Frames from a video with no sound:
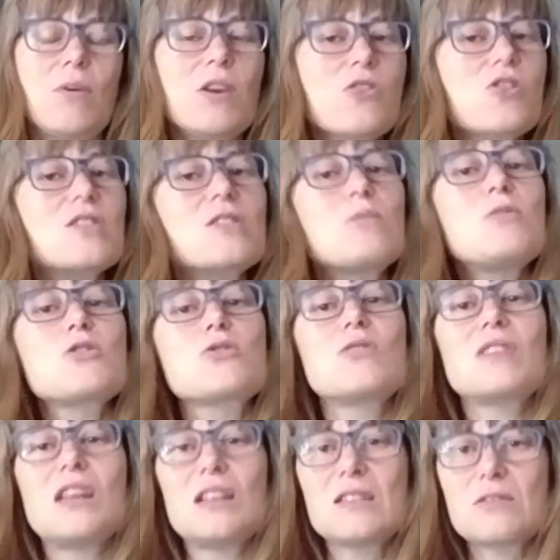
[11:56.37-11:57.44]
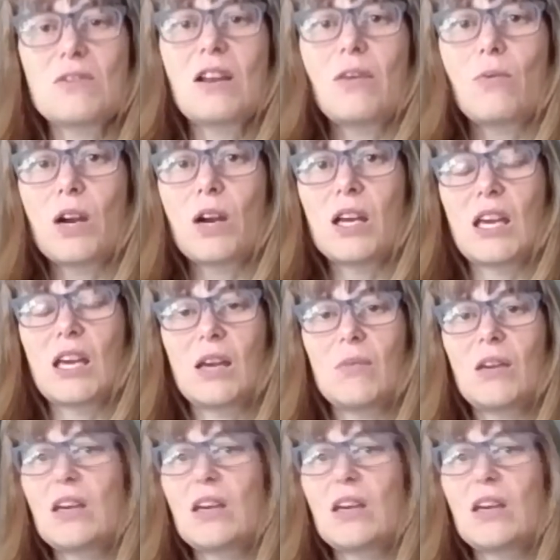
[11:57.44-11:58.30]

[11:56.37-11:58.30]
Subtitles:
I want just to be sure that it's really working,